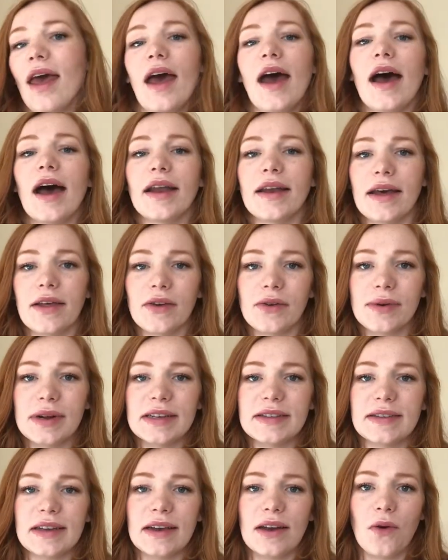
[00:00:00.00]
Another
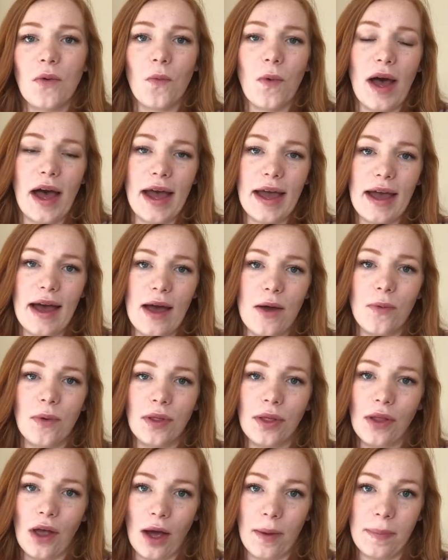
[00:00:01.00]
reason why I will
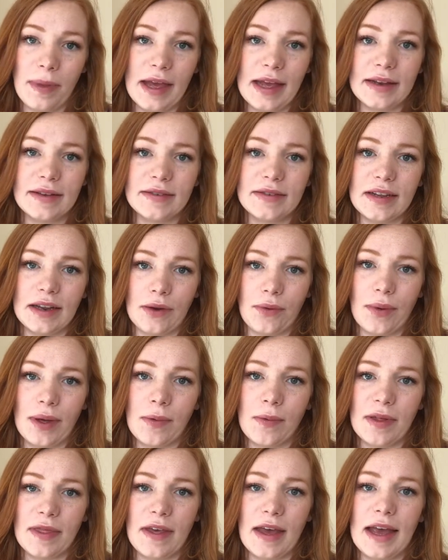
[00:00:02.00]
not be continuing
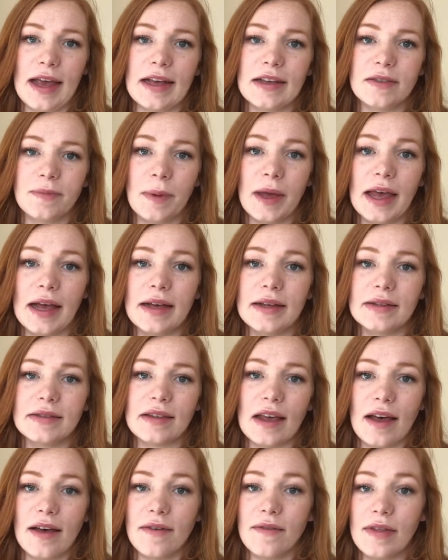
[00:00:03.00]
with it is because
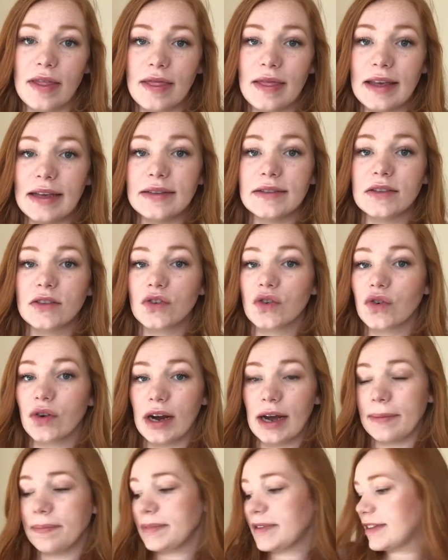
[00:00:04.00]
of the
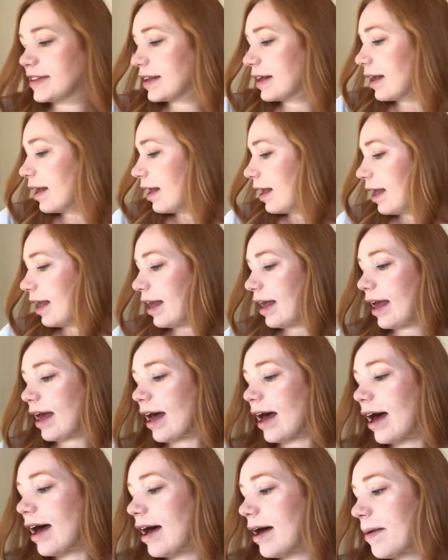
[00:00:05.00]
script.
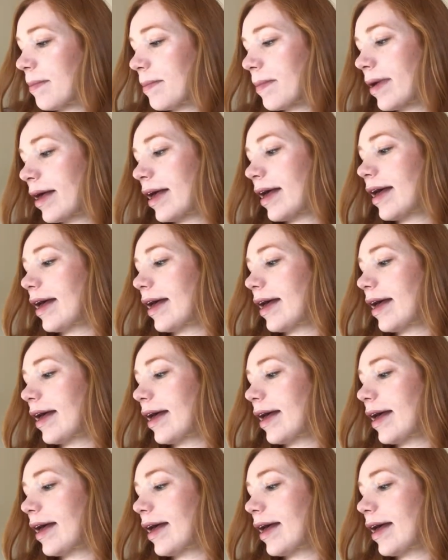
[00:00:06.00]
In